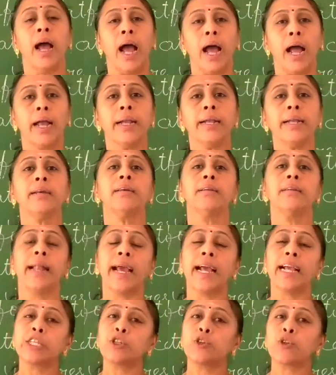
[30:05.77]
and
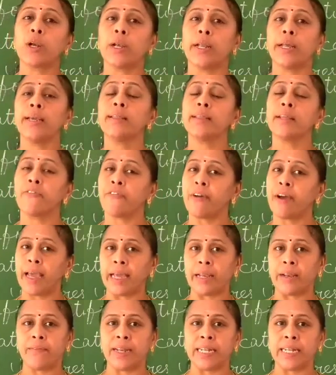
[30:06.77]
naturally the fire